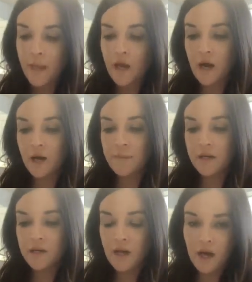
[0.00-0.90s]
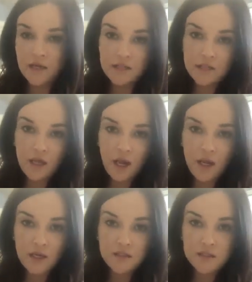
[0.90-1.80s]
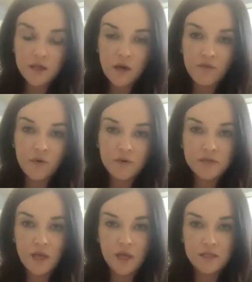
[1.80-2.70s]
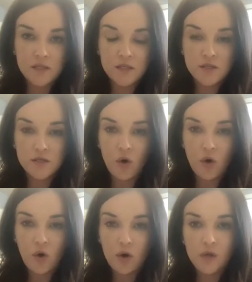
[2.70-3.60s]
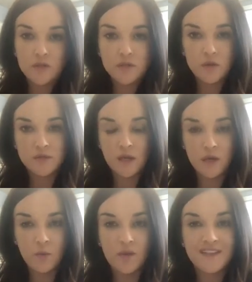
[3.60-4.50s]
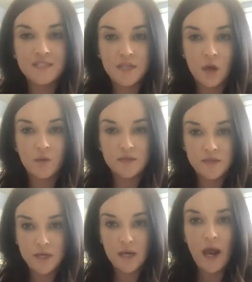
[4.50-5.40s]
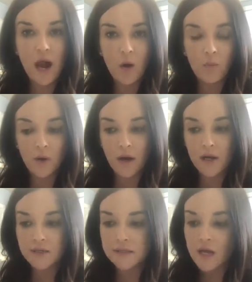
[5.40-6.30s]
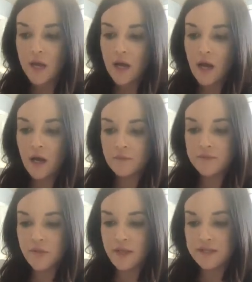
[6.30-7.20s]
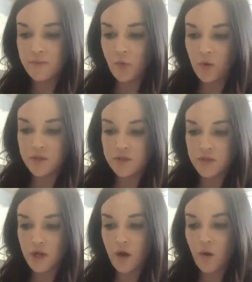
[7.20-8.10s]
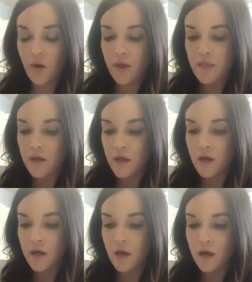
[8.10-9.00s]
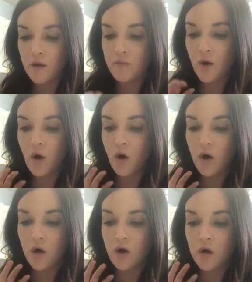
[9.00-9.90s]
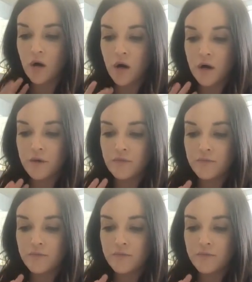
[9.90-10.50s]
98 of those cases are associated with DOC outbreaks. So that's important to know. And then our